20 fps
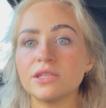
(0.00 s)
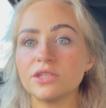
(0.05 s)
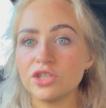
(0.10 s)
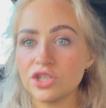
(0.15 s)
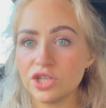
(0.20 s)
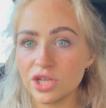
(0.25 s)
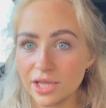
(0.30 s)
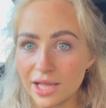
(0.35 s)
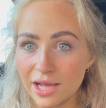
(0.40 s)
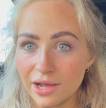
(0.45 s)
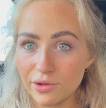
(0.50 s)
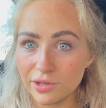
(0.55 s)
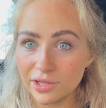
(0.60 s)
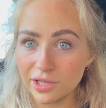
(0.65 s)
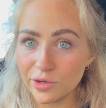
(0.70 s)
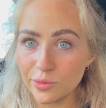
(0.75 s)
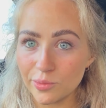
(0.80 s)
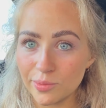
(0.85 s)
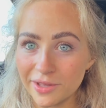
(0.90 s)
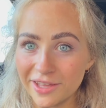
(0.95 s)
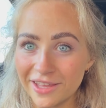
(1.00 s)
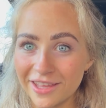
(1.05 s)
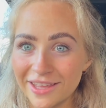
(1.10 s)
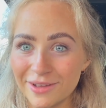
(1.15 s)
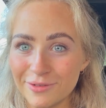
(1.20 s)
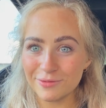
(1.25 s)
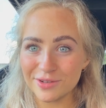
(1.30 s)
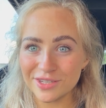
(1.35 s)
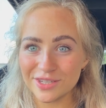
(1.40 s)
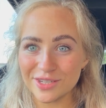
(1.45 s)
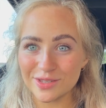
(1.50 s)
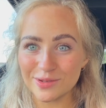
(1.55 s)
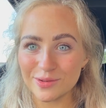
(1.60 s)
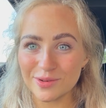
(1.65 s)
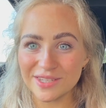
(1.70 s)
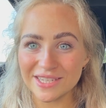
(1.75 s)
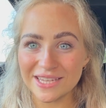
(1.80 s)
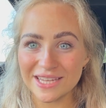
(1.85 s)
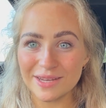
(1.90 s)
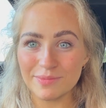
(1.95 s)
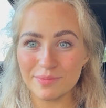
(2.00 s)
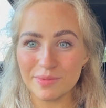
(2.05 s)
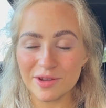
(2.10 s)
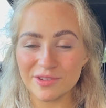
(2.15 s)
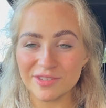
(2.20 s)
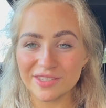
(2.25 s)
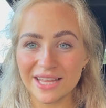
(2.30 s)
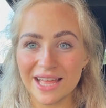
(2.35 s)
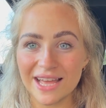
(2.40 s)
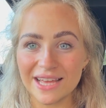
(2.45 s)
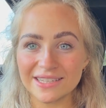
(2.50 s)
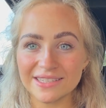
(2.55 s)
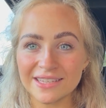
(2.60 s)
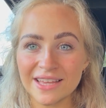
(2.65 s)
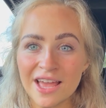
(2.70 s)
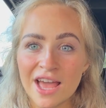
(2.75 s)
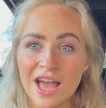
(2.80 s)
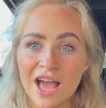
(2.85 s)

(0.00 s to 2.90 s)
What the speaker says: chill out a little bit, which is always needed post legs.